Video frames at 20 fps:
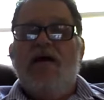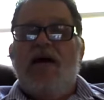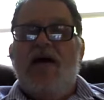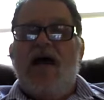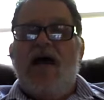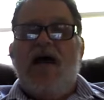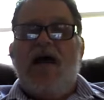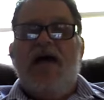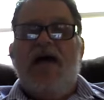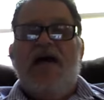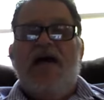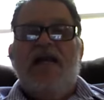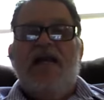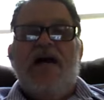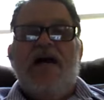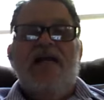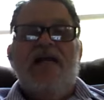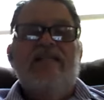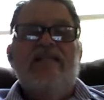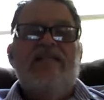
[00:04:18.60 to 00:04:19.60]
And
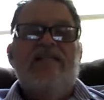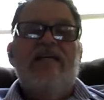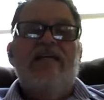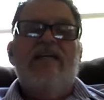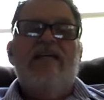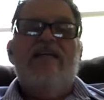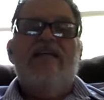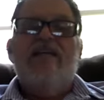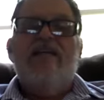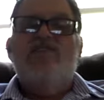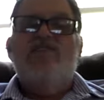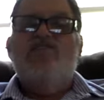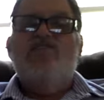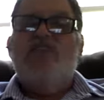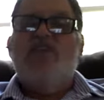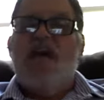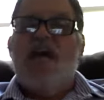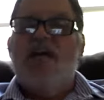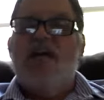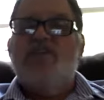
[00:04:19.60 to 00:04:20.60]
I see things
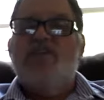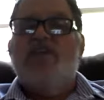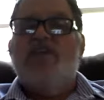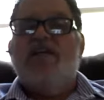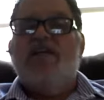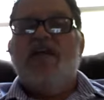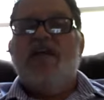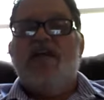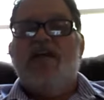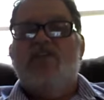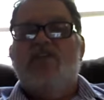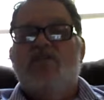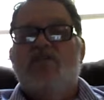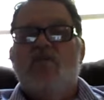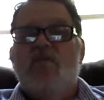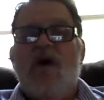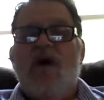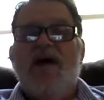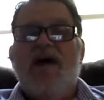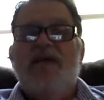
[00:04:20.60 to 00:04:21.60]
changing
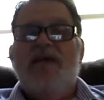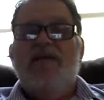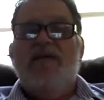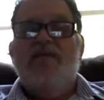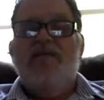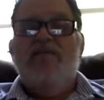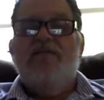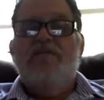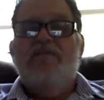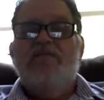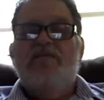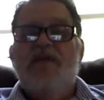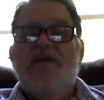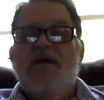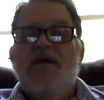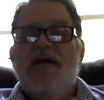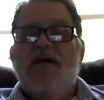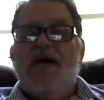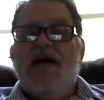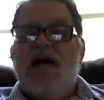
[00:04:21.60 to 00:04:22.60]
nationwide.
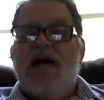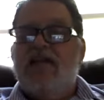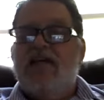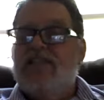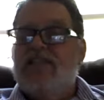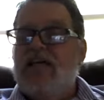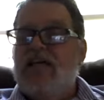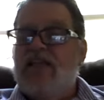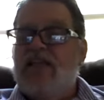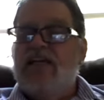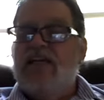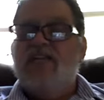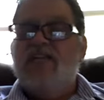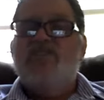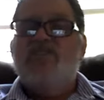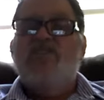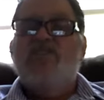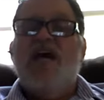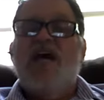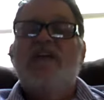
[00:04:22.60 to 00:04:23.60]
I see
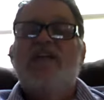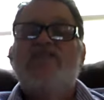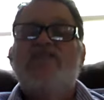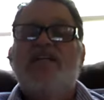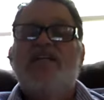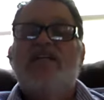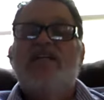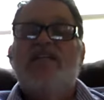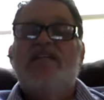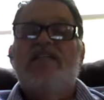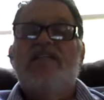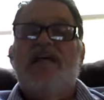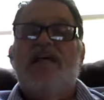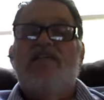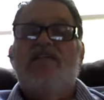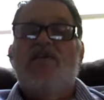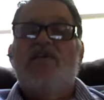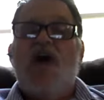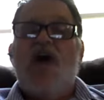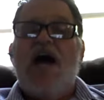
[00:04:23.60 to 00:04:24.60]
things changing in the state
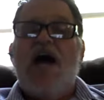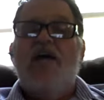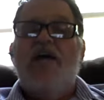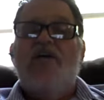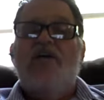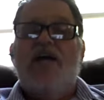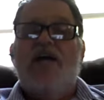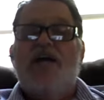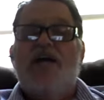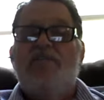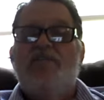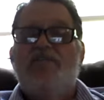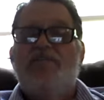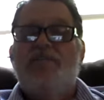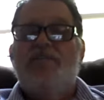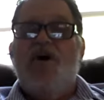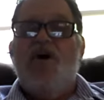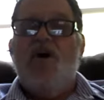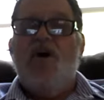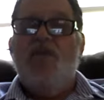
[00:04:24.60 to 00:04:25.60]
of Ohio, and I'm
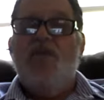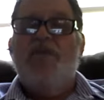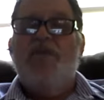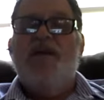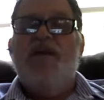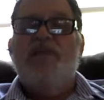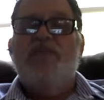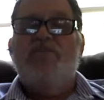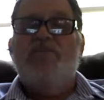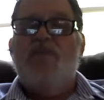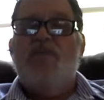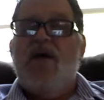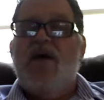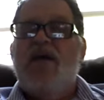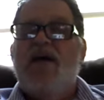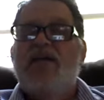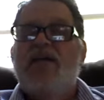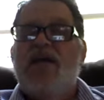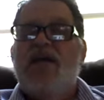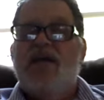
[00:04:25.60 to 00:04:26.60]
hoping and
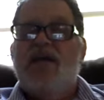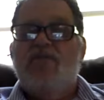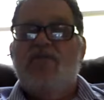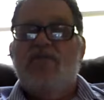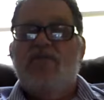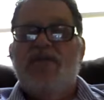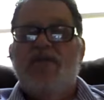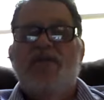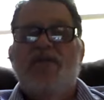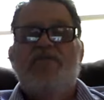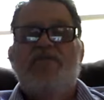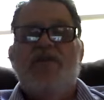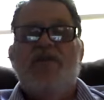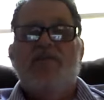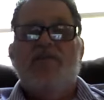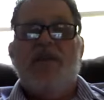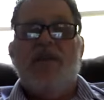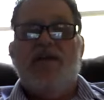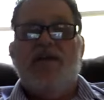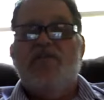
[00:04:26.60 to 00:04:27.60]
praying that it will be for the
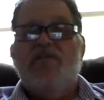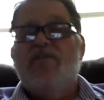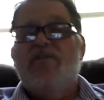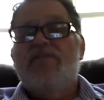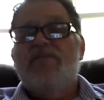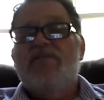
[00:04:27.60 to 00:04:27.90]
better.